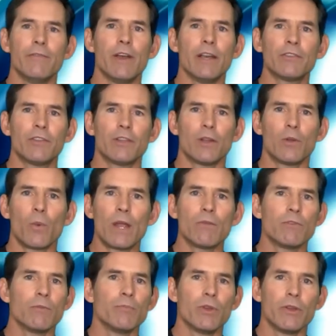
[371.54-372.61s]
investing in
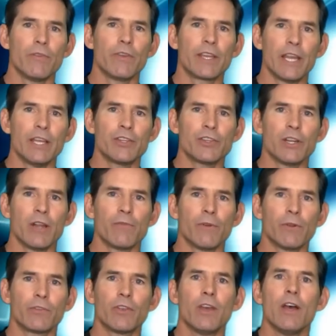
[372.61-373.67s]
weight room beautification
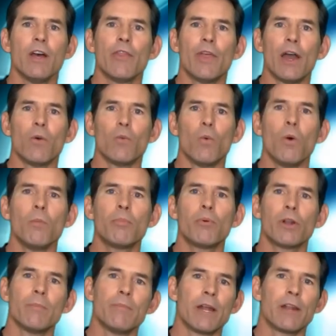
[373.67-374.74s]
efforts that
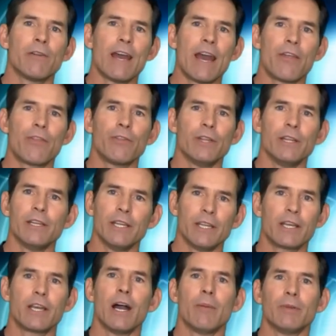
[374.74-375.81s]
won't put a better
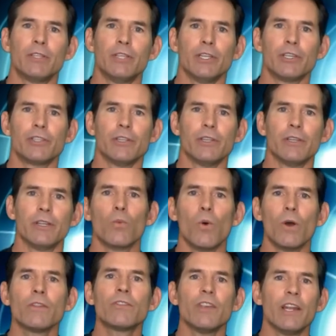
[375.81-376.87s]
athlete in competition.
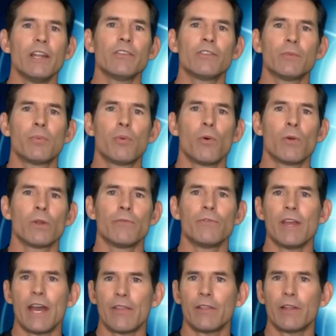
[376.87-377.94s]
Once any supporter
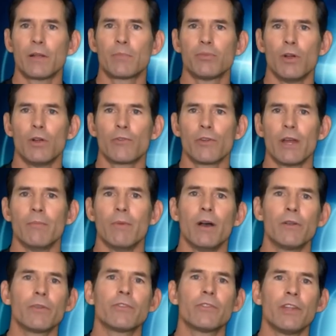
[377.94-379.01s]
of your athletic program
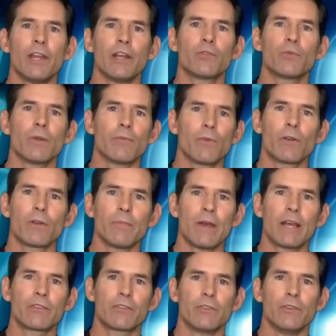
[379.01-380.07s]
understands what
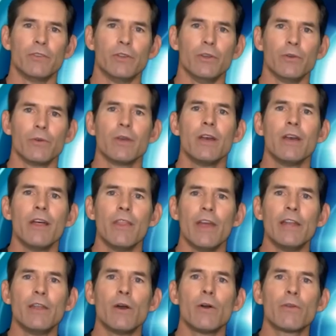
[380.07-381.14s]
VertiMax can do,
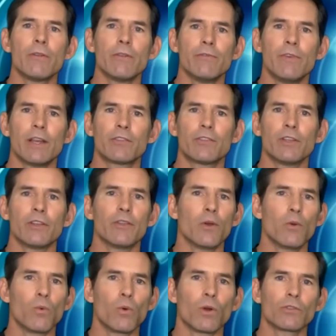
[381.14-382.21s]
they know they're investing
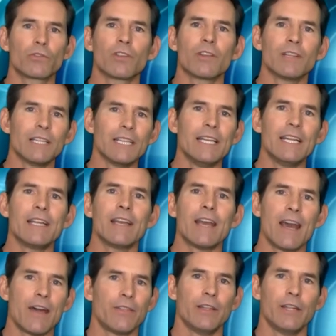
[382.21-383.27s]
in the world's
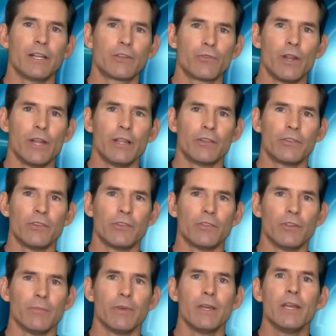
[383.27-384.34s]
leading athletic training
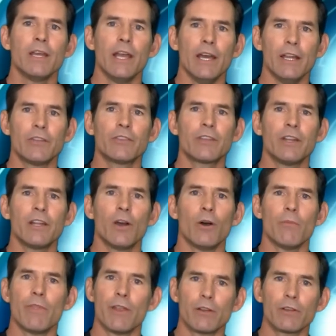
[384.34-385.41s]
system, and it's going to
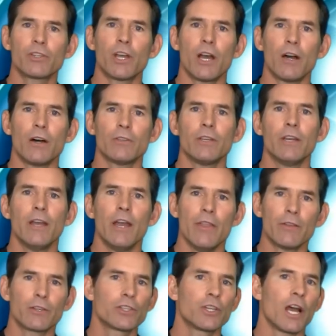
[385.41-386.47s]
help their child
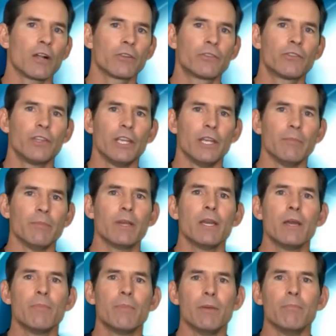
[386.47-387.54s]
and their child's team
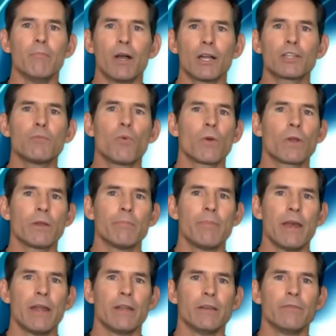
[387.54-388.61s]
be much more
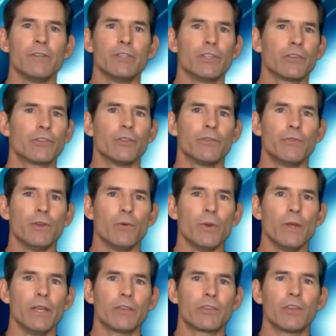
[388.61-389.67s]
competitive in just a few
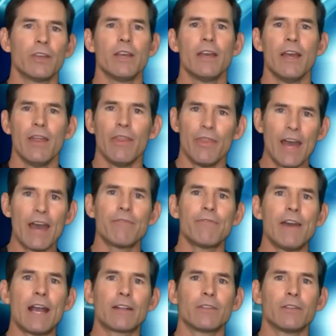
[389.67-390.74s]
weeks. And
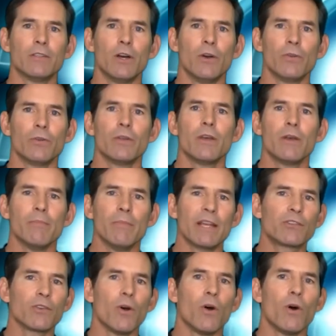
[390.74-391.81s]
that fact alone
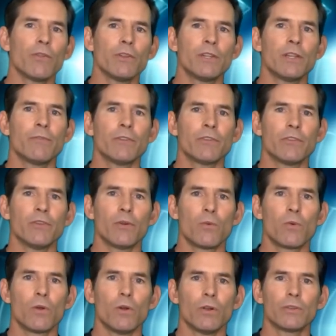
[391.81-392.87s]
makes all the difference in
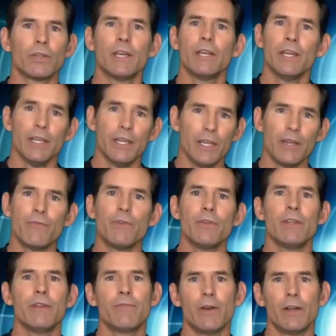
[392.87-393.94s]
the world
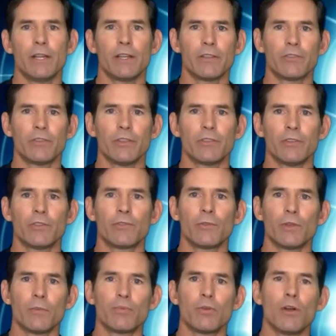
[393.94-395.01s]
if you need funding assistance
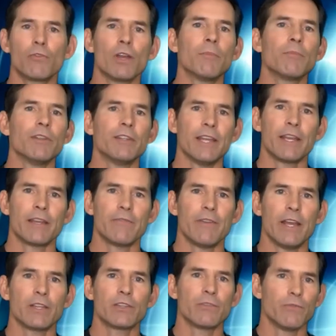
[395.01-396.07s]
for your program to take
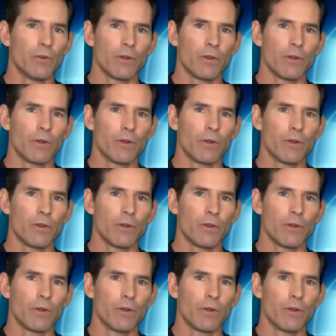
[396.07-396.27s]
advantage of